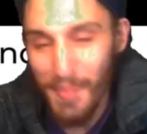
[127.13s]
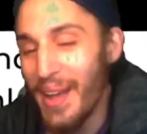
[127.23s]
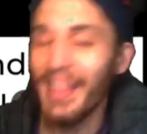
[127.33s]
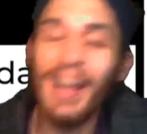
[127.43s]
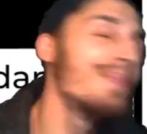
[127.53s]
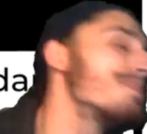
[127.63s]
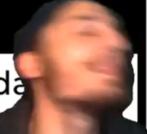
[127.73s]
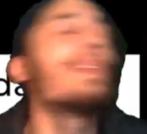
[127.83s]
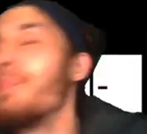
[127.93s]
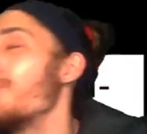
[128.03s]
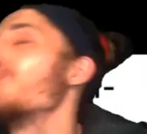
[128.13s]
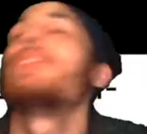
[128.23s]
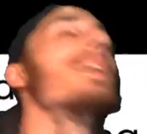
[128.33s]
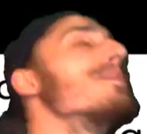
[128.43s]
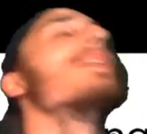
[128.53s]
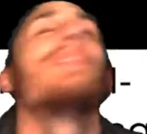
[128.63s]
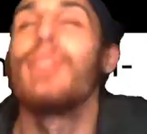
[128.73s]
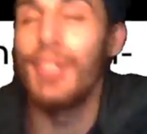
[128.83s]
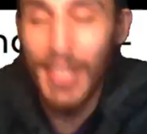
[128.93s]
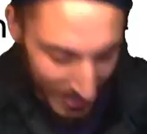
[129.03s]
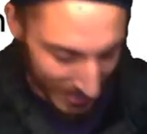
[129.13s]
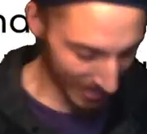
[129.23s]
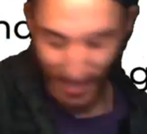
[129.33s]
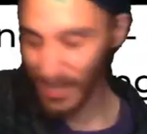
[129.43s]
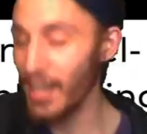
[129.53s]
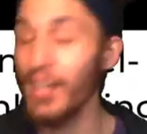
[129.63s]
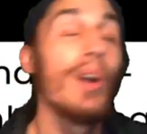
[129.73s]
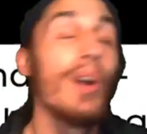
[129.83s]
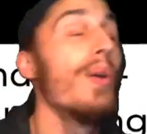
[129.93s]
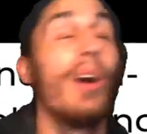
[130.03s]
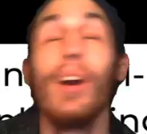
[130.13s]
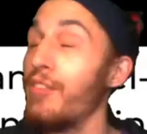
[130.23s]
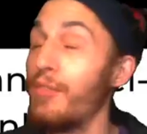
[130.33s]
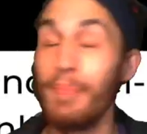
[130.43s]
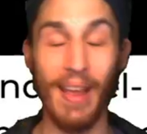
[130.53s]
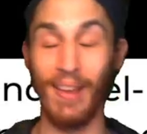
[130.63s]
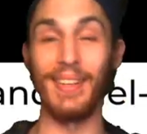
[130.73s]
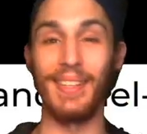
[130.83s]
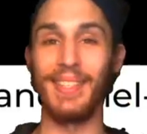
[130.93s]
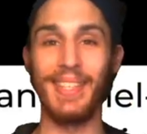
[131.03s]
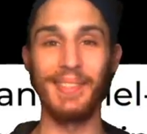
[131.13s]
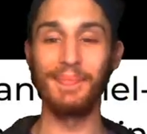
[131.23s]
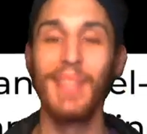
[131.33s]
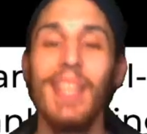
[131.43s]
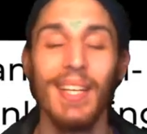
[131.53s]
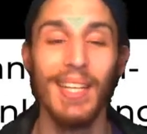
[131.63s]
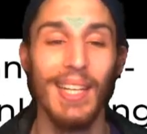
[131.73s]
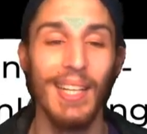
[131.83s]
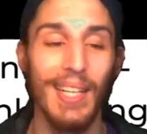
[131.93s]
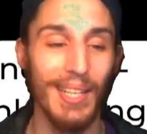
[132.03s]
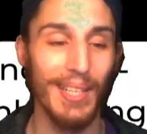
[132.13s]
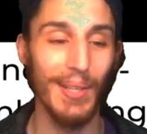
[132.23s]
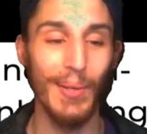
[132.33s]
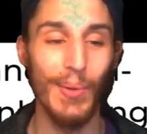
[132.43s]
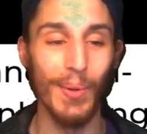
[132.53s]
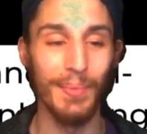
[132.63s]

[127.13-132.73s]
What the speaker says: I allow, appreciate, understand, and let go of parents? Cool.